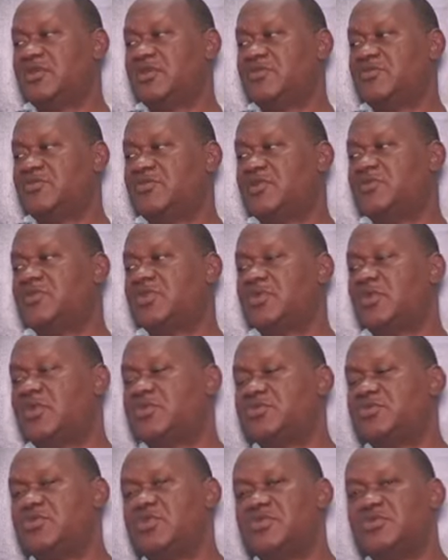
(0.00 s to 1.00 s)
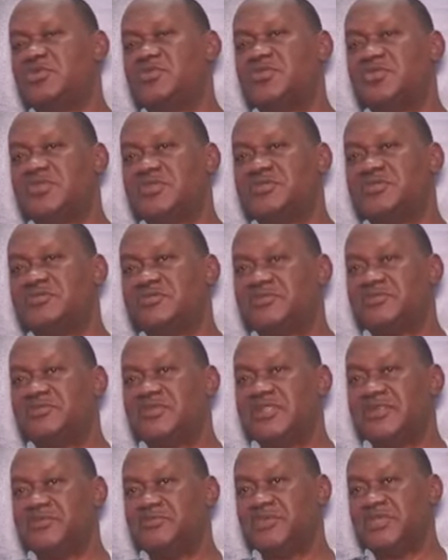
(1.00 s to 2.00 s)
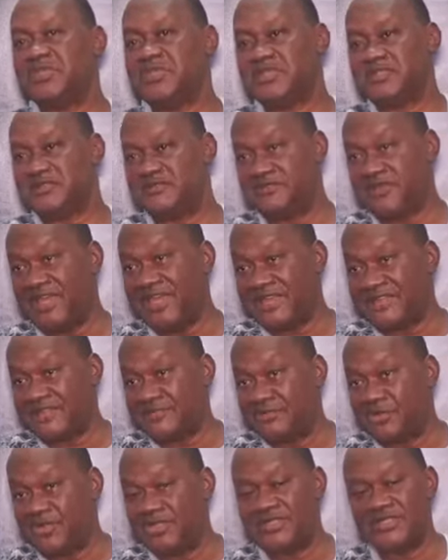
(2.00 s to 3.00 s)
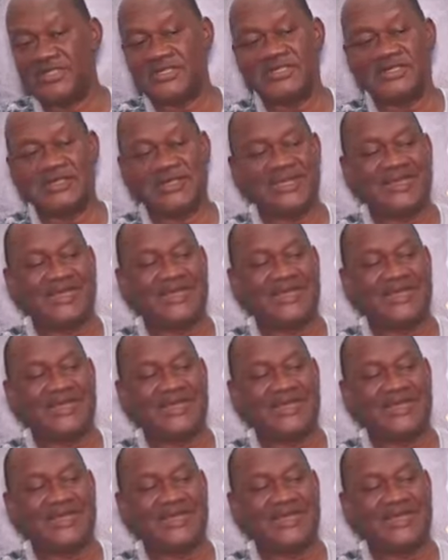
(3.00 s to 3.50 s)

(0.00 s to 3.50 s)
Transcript: from the gunshot wound immediate effect, but the